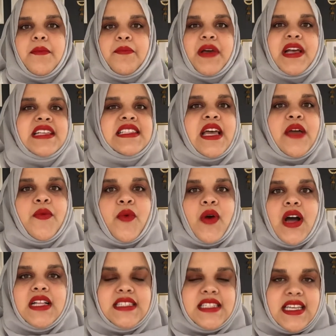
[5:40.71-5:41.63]
Because I
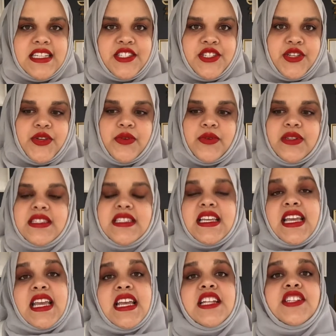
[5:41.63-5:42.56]
wanted to
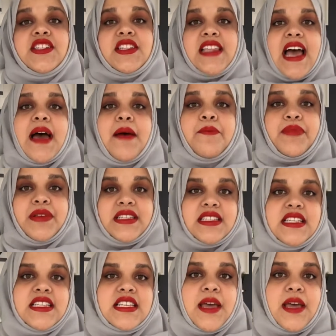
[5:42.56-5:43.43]
teach that business